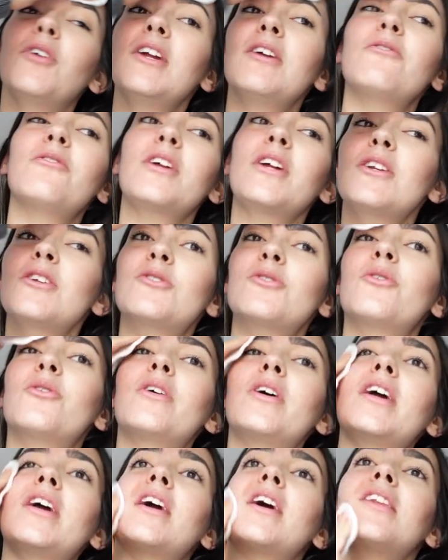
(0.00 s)
really, really
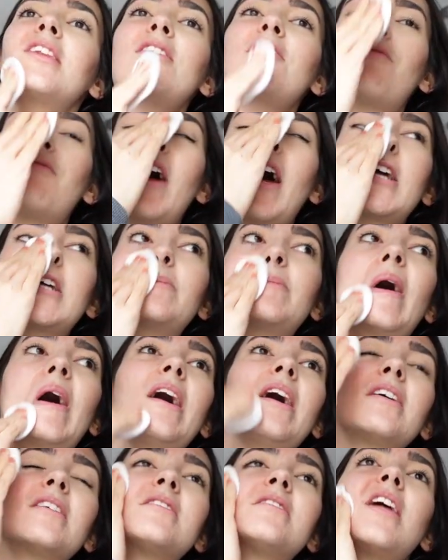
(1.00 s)
enjoying the
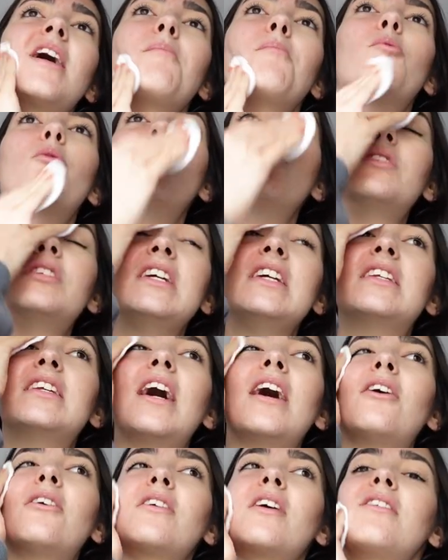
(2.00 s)
flashbacks. They're more
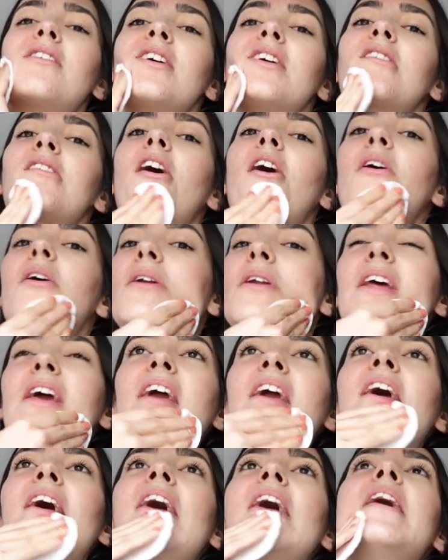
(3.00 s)
detailed, I think,
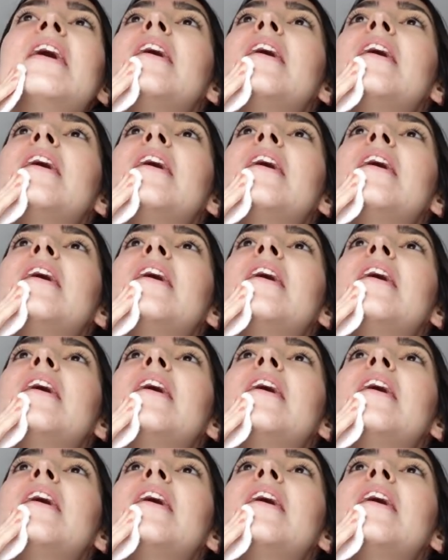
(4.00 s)
currently